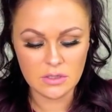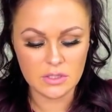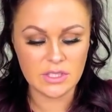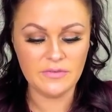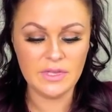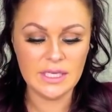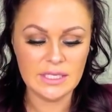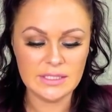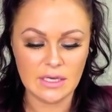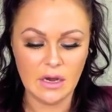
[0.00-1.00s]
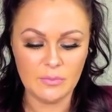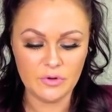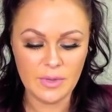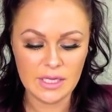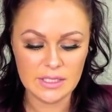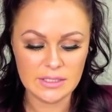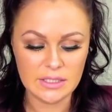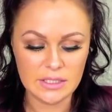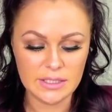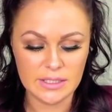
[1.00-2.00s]
There's definitely a need to compromise
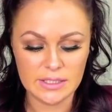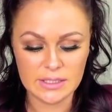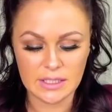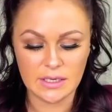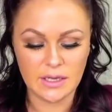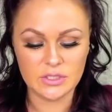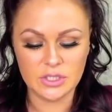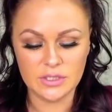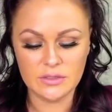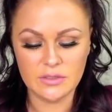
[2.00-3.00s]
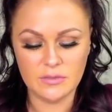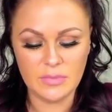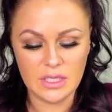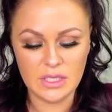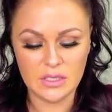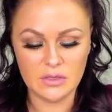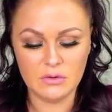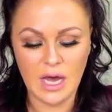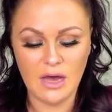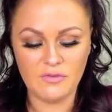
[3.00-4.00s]
here in this connection. Meet
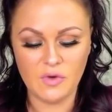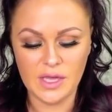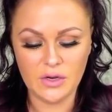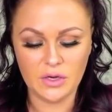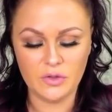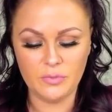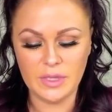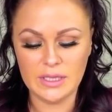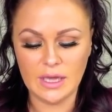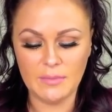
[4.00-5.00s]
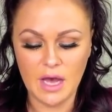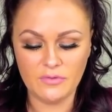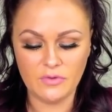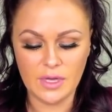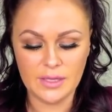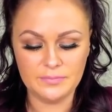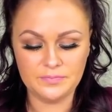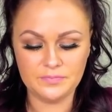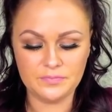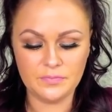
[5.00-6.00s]
you halfway or you meet them halfway.
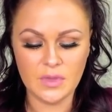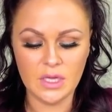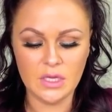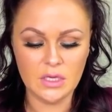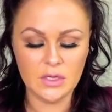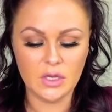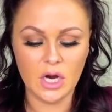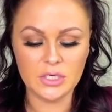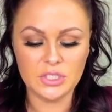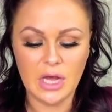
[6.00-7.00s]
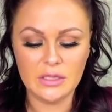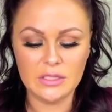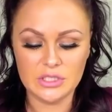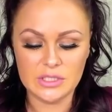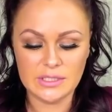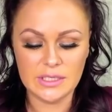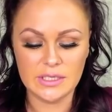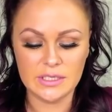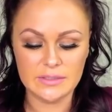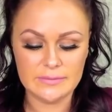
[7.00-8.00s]
There are challenges here.